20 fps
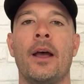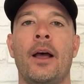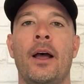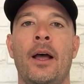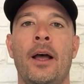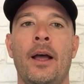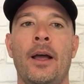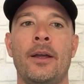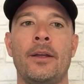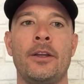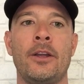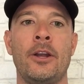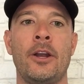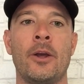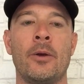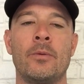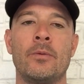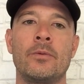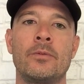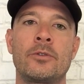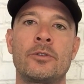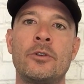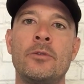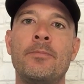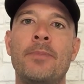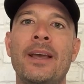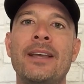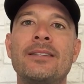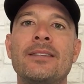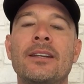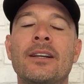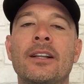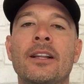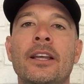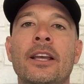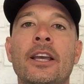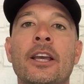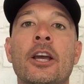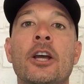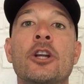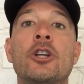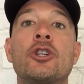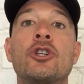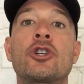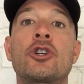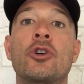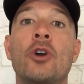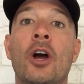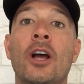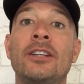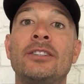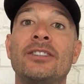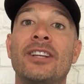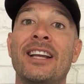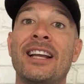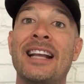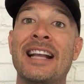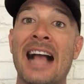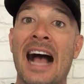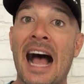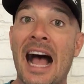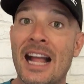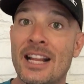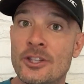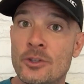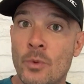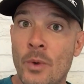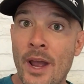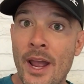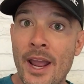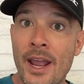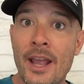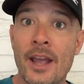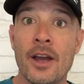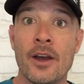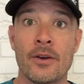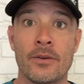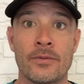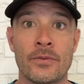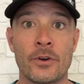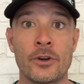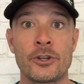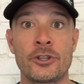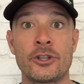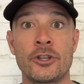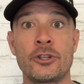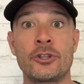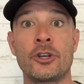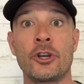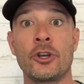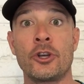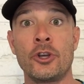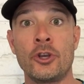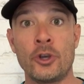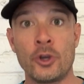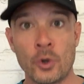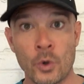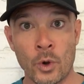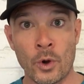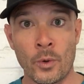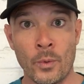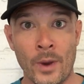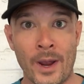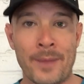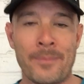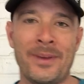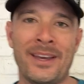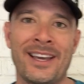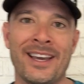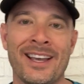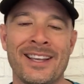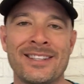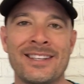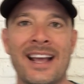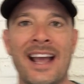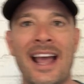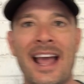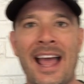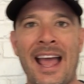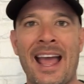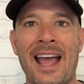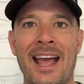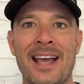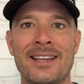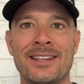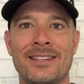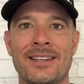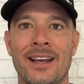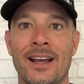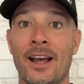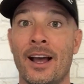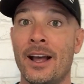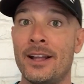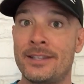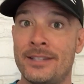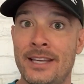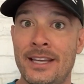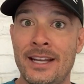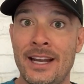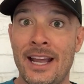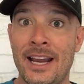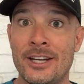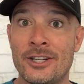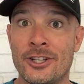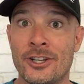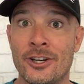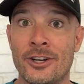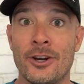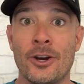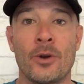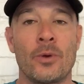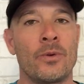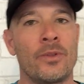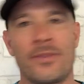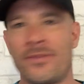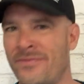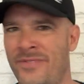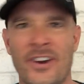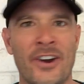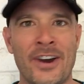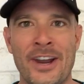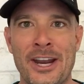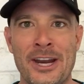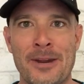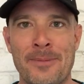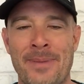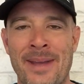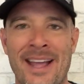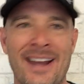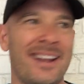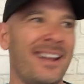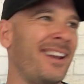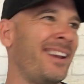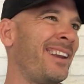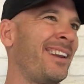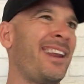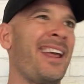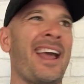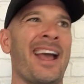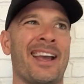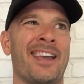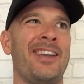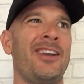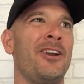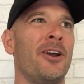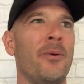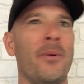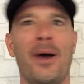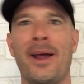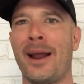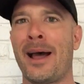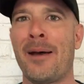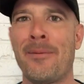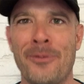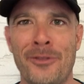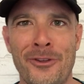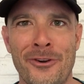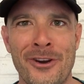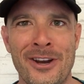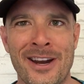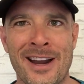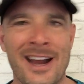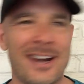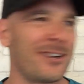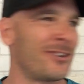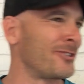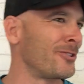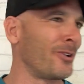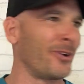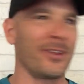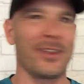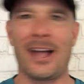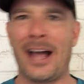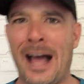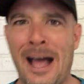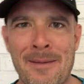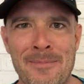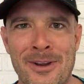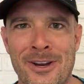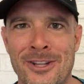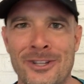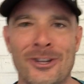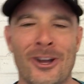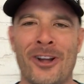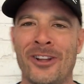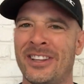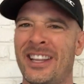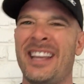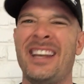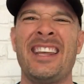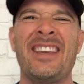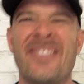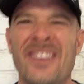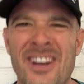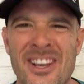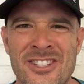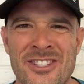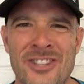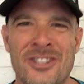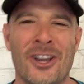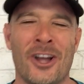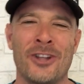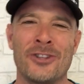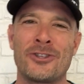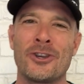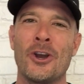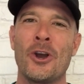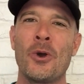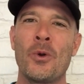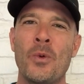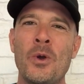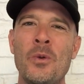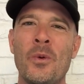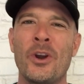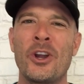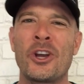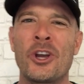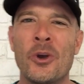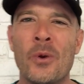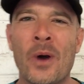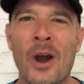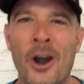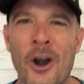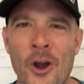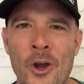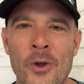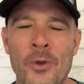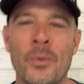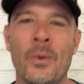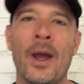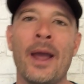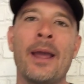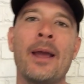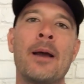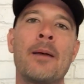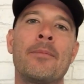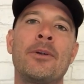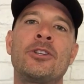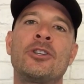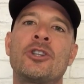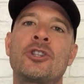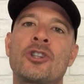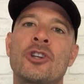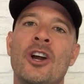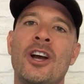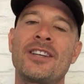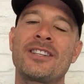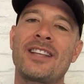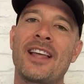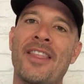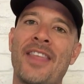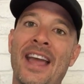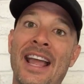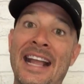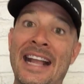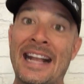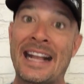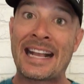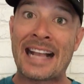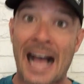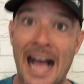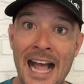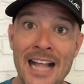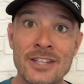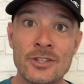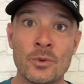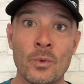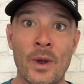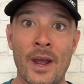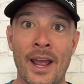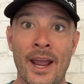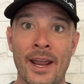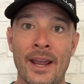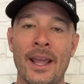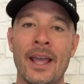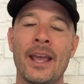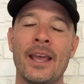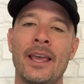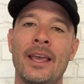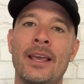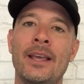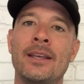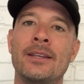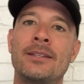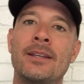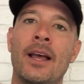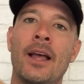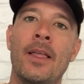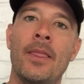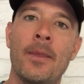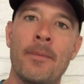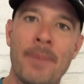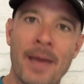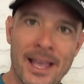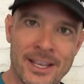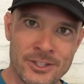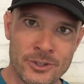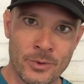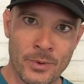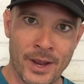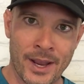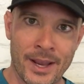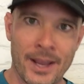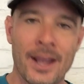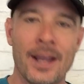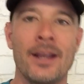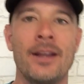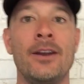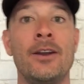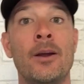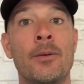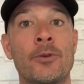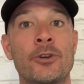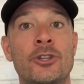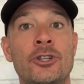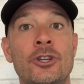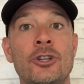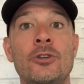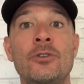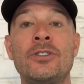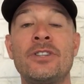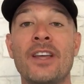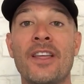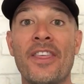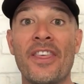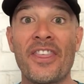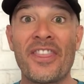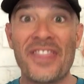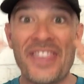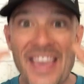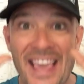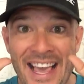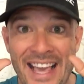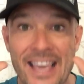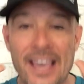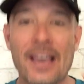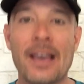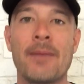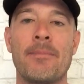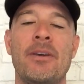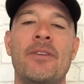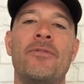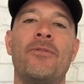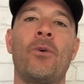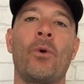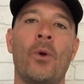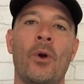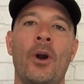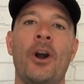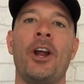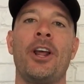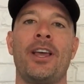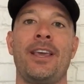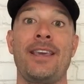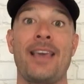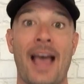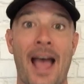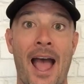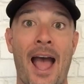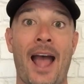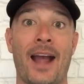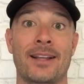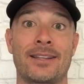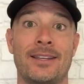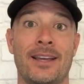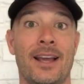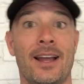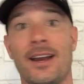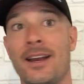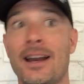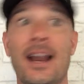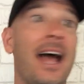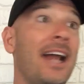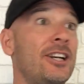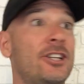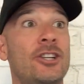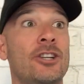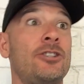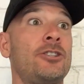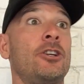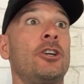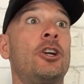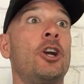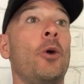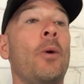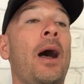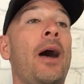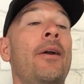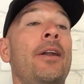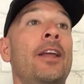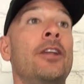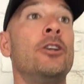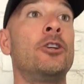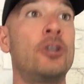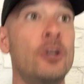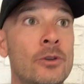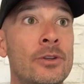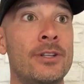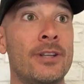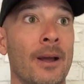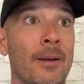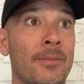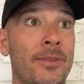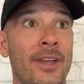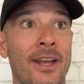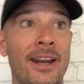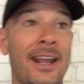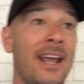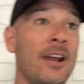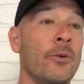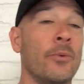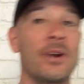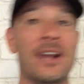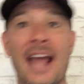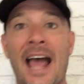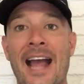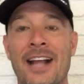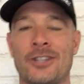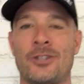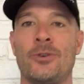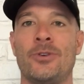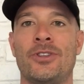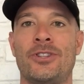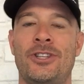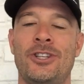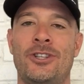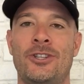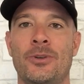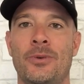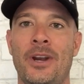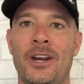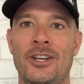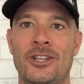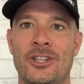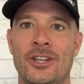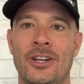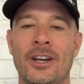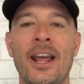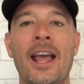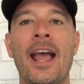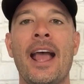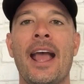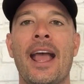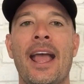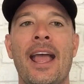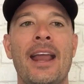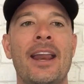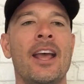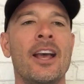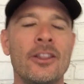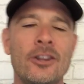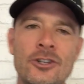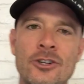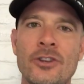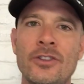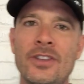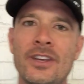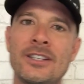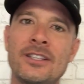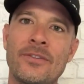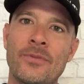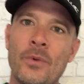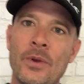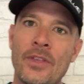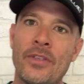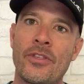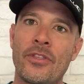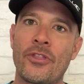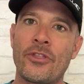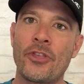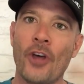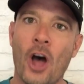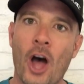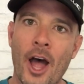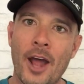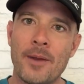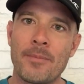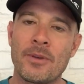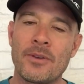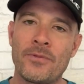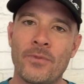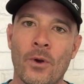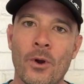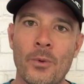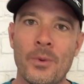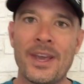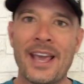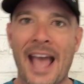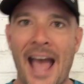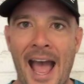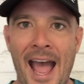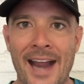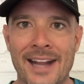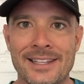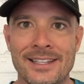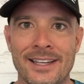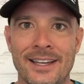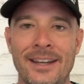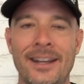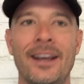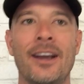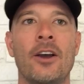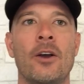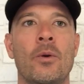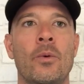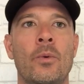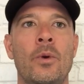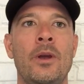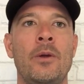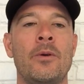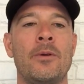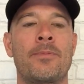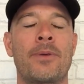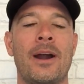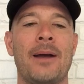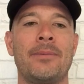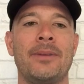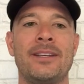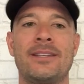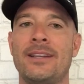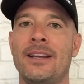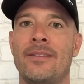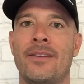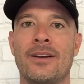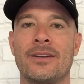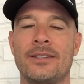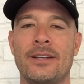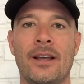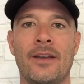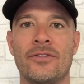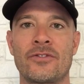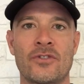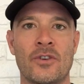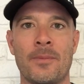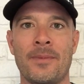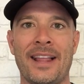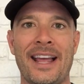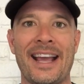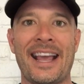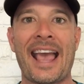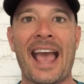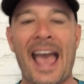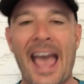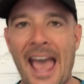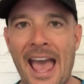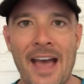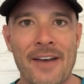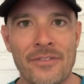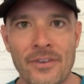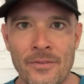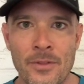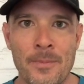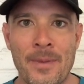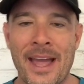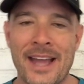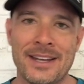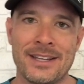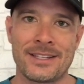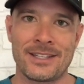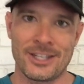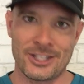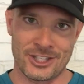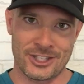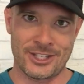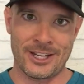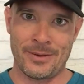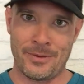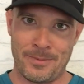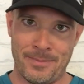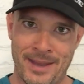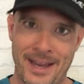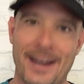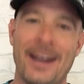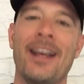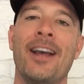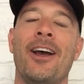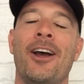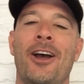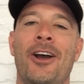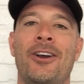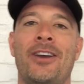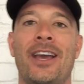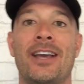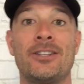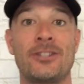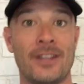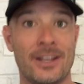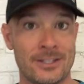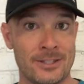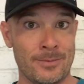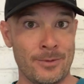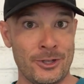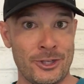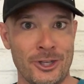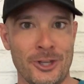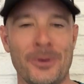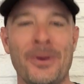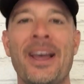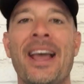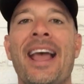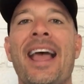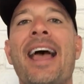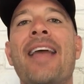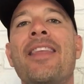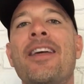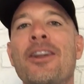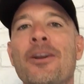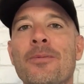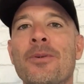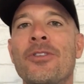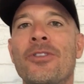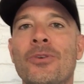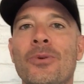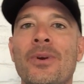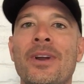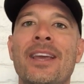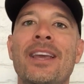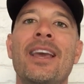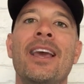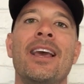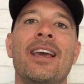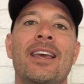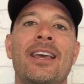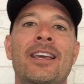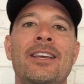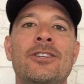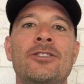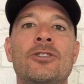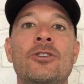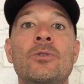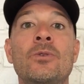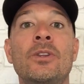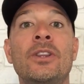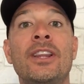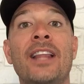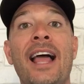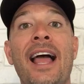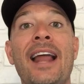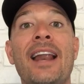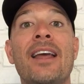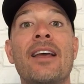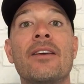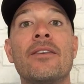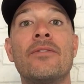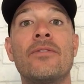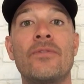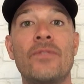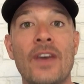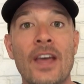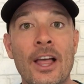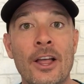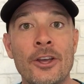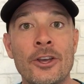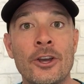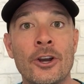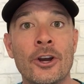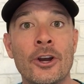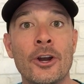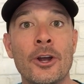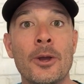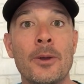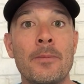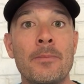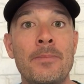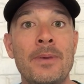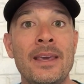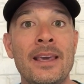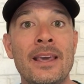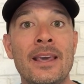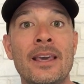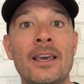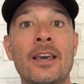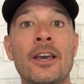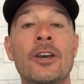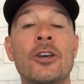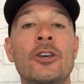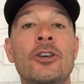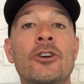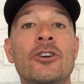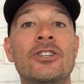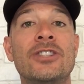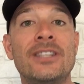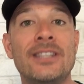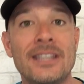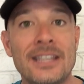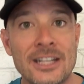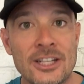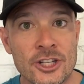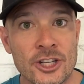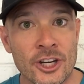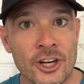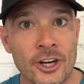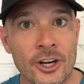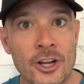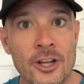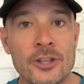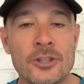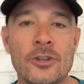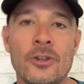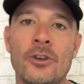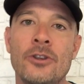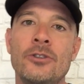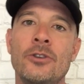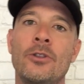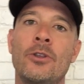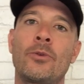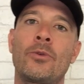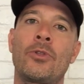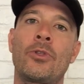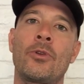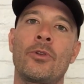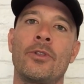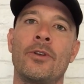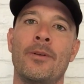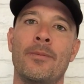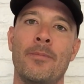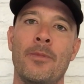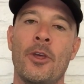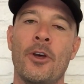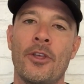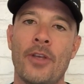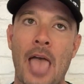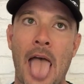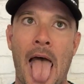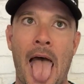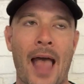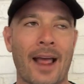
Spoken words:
to basically trust God's way versus your way. Because as a teenager, very independent, and heck, you know what? I'm 39 years old, I'm an adult, and even us adults, we want to go our own way. But to trust that God's way is the best way. Number 2, to think before you act. Not just to go out and do something and react to a situation. And the truth is, if we thought before we acted, we would probably save ourselves from half of the bad decisions that we made. Okay, so that's number 2. And then number 3 is to let failure be your teacher. So those are